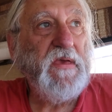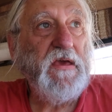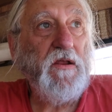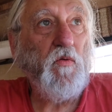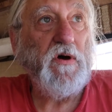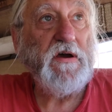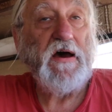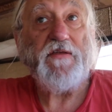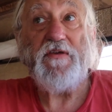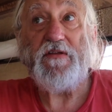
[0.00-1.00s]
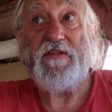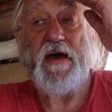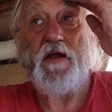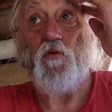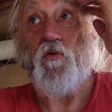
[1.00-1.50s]
Anyway, I think
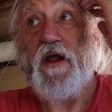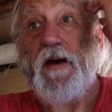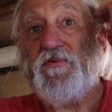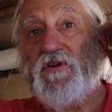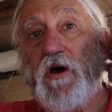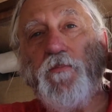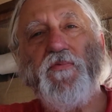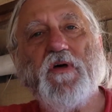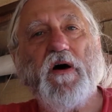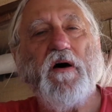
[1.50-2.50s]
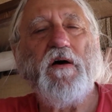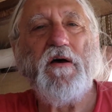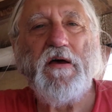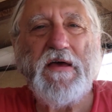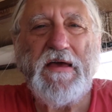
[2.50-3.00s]
that wraps up the
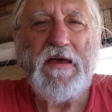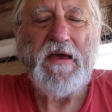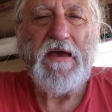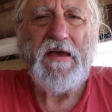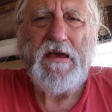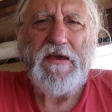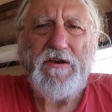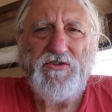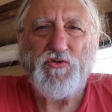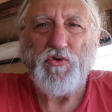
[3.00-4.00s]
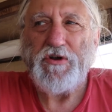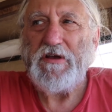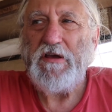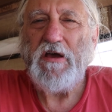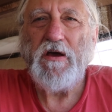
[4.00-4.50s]

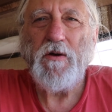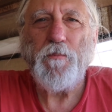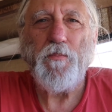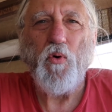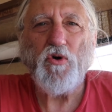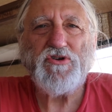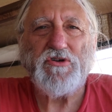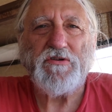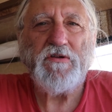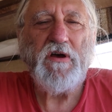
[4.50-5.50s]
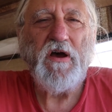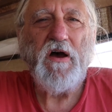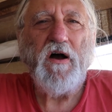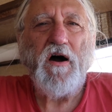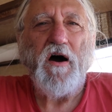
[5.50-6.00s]
history portion
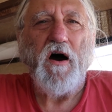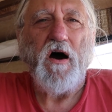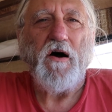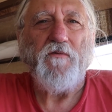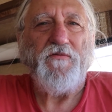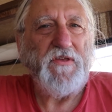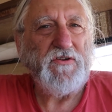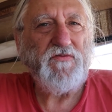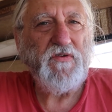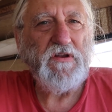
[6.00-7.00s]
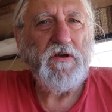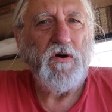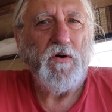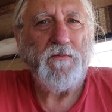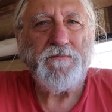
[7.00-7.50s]
of this
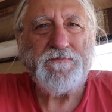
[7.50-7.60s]
video.